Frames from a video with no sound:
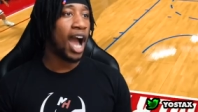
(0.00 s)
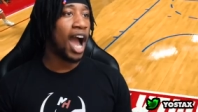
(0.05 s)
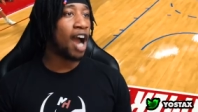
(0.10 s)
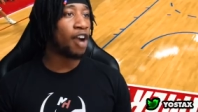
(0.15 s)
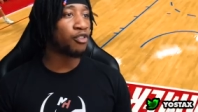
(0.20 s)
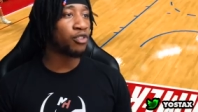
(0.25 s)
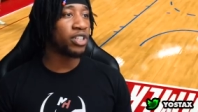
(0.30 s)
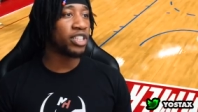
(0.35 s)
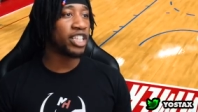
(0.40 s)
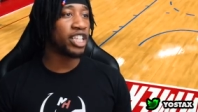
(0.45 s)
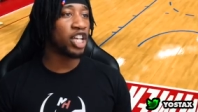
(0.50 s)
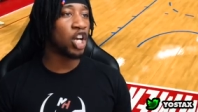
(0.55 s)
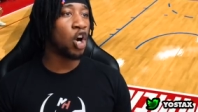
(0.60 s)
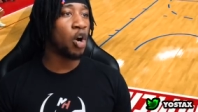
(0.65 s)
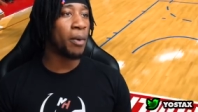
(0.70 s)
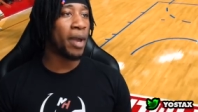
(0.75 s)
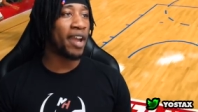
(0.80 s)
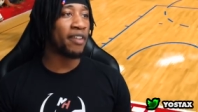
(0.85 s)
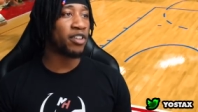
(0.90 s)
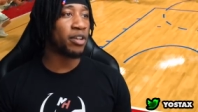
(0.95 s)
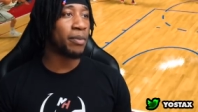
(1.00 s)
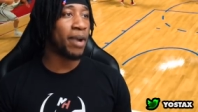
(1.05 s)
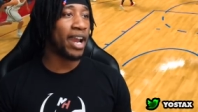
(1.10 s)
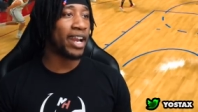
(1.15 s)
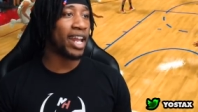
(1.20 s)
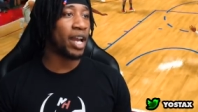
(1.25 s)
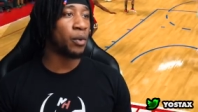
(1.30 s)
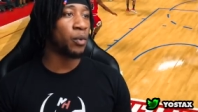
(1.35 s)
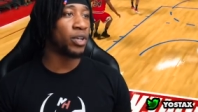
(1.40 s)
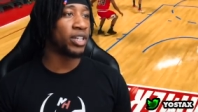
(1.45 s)
I really hope
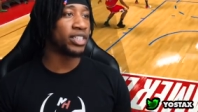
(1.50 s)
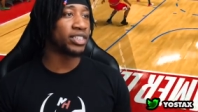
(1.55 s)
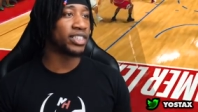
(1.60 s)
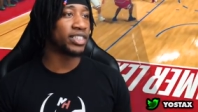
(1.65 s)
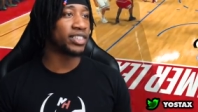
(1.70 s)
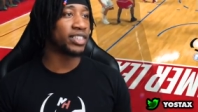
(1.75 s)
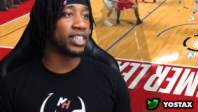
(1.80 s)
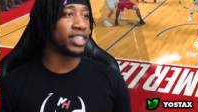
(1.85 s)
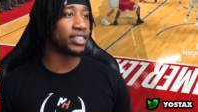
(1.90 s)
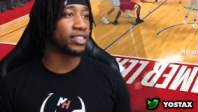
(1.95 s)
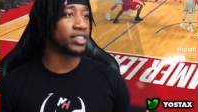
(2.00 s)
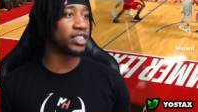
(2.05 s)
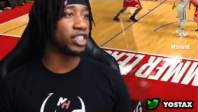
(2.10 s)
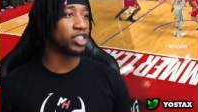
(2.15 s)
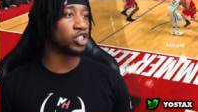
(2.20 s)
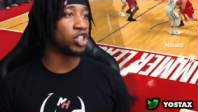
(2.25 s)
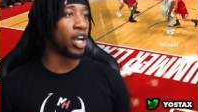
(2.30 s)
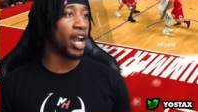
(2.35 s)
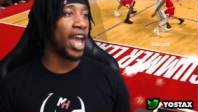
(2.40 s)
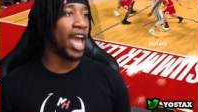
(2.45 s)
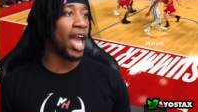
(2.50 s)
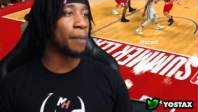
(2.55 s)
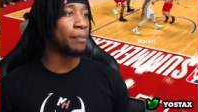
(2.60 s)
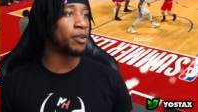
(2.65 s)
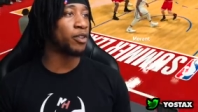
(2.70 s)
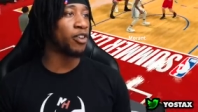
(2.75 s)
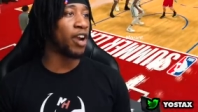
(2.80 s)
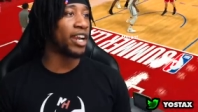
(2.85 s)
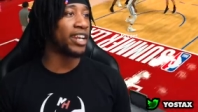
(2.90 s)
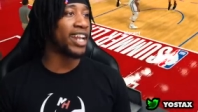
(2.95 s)
everybody that wanted to see assist are
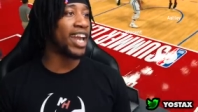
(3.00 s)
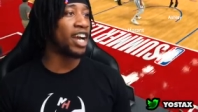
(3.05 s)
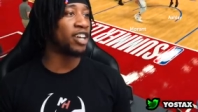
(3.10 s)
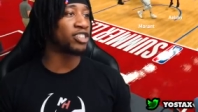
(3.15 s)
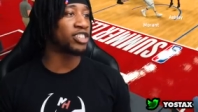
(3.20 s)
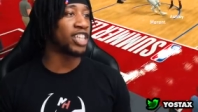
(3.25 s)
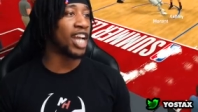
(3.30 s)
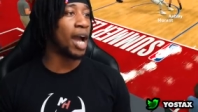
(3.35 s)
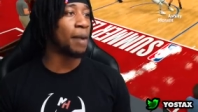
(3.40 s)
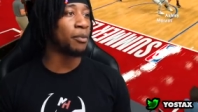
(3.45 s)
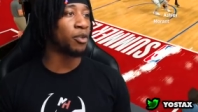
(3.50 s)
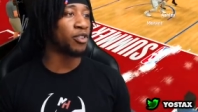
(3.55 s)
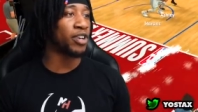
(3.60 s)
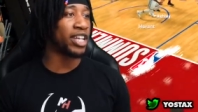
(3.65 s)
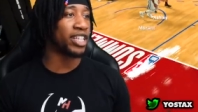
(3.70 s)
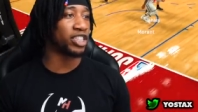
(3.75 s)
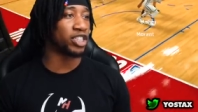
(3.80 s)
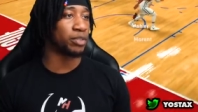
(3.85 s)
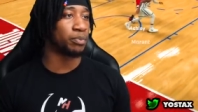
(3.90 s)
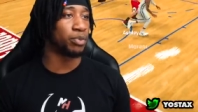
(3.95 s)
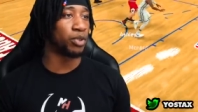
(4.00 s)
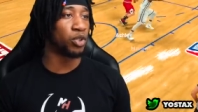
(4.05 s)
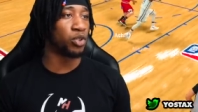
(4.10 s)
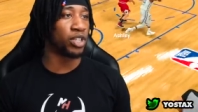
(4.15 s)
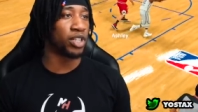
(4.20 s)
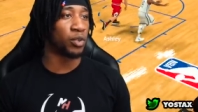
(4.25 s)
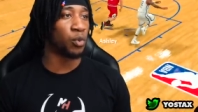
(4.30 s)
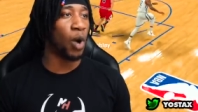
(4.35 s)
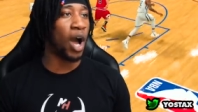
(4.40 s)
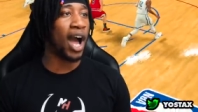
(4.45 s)
happy right now. Ja Morant just blew
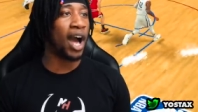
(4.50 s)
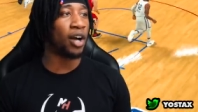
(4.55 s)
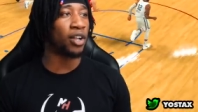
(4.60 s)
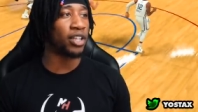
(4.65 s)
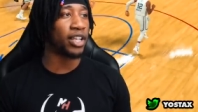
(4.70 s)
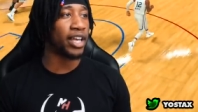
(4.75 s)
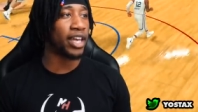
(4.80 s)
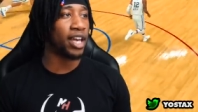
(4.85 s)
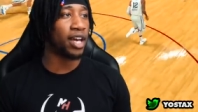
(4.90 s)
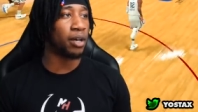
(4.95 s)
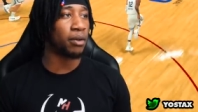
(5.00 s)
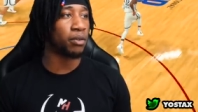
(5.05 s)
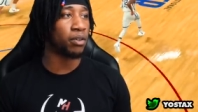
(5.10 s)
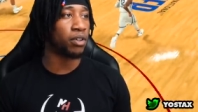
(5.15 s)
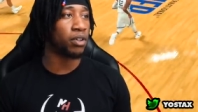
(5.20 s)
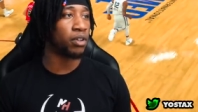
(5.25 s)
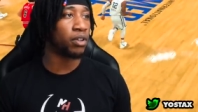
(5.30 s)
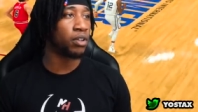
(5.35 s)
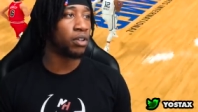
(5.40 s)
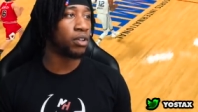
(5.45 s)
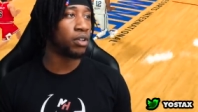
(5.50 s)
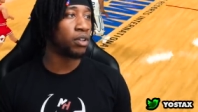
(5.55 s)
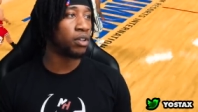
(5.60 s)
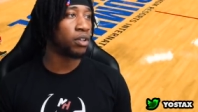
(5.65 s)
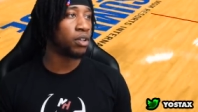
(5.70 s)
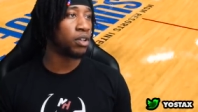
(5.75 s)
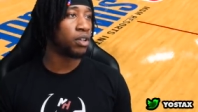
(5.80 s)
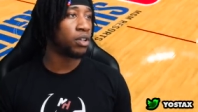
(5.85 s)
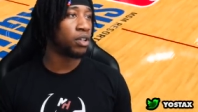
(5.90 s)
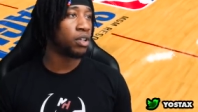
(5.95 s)
the wild layup.
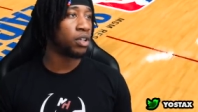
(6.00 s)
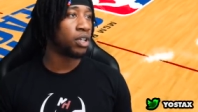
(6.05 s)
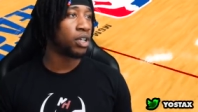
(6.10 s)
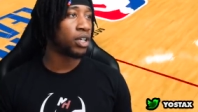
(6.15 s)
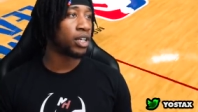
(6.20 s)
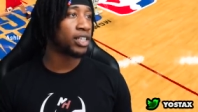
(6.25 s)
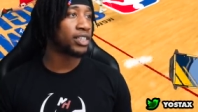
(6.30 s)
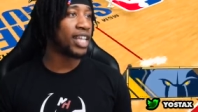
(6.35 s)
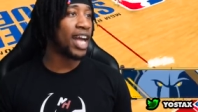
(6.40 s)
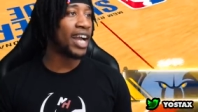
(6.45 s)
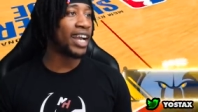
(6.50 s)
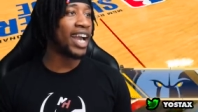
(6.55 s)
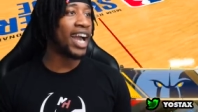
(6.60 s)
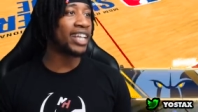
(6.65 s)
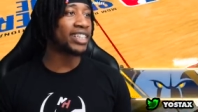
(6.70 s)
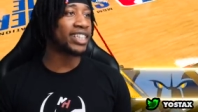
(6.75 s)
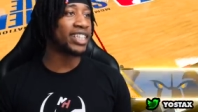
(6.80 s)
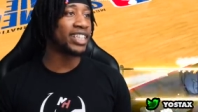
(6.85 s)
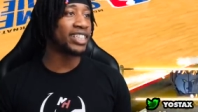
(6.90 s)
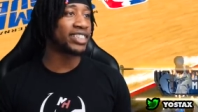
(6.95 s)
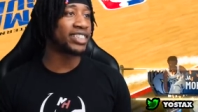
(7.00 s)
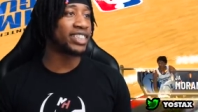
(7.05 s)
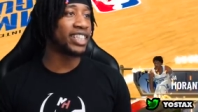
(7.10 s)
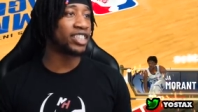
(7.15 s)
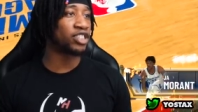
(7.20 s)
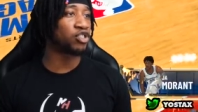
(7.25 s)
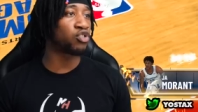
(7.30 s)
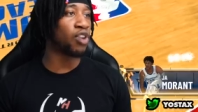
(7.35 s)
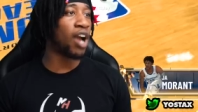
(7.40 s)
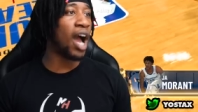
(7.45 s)
Because I got the
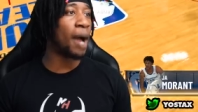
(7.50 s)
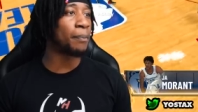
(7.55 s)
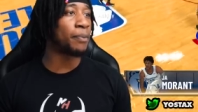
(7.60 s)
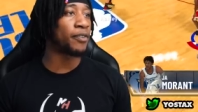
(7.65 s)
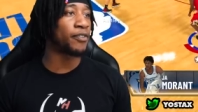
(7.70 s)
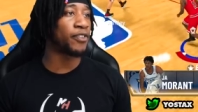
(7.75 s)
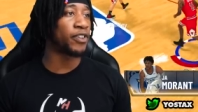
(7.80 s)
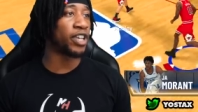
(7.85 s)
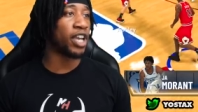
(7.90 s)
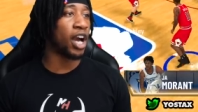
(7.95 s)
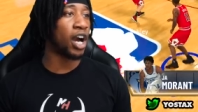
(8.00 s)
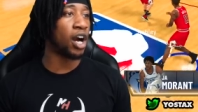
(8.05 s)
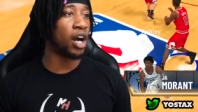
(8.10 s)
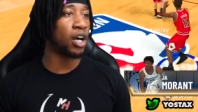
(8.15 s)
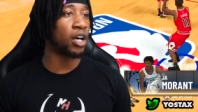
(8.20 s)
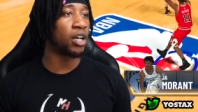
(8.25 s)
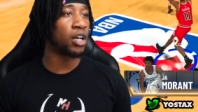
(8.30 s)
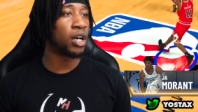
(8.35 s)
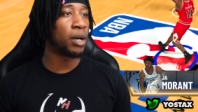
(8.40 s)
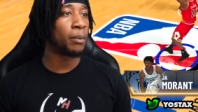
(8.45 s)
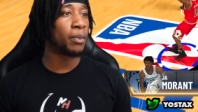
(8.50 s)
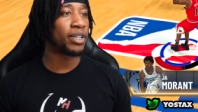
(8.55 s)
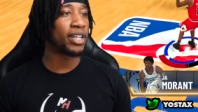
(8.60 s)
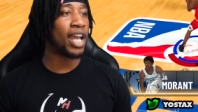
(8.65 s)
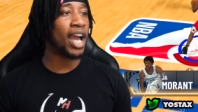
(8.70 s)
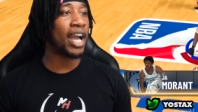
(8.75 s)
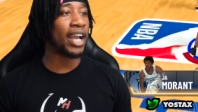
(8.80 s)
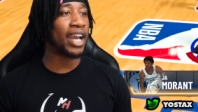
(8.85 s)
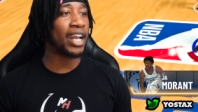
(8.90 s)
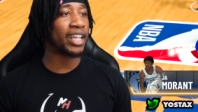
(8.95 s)
assist dropping for y'all.
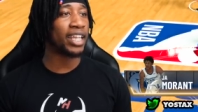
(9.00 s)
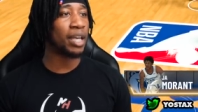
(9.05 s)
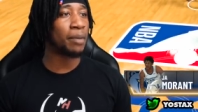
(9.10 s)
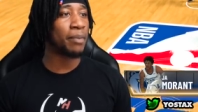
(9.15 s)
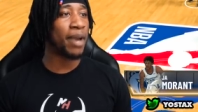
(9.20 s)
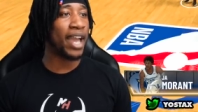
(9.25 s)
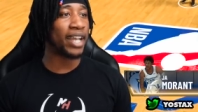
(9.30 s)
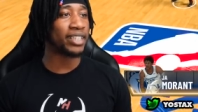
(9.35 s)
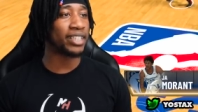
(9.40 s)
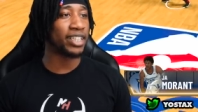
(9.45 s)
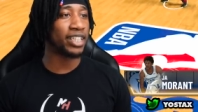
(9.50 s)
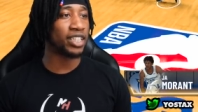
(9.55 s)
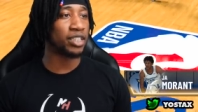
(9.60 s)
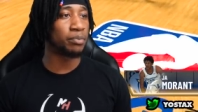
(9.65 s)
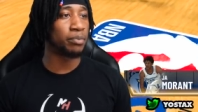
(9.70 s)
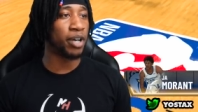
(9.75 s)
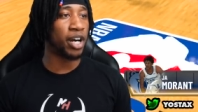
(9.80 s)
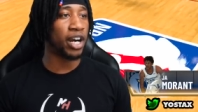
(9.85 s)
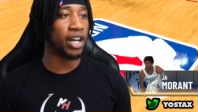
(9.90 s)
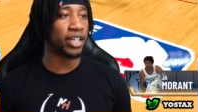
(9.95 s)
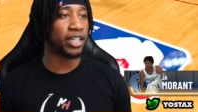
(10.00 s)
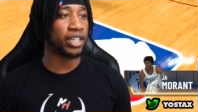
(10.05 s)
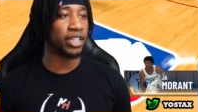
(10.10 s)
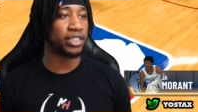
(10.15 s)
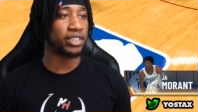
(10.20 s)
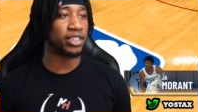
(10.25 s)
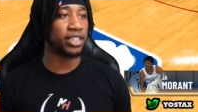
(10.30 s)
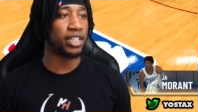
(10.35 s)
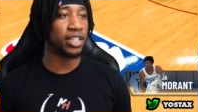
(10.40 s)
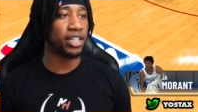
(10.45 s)
Now I got to get back to these
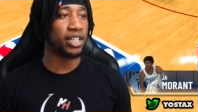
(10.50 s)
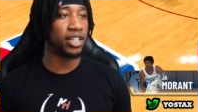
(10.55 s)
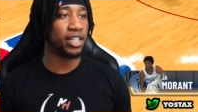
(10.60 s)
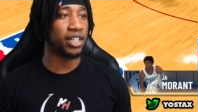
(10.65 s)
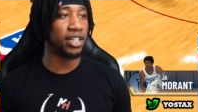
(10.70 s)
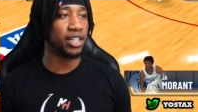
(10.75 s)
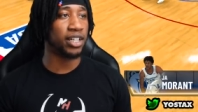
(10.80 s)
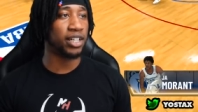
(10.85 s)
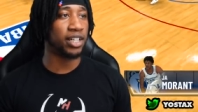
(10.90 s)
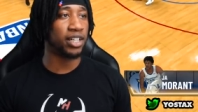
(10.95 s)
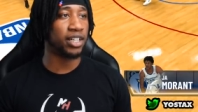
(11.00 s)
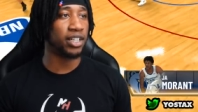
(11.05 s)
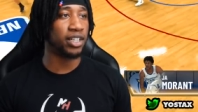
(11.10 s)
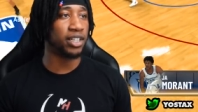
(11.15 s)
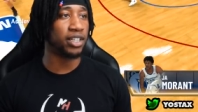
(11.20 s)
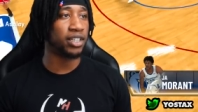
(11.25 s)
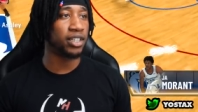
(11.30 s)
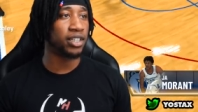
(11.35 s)
buckets. Yeah.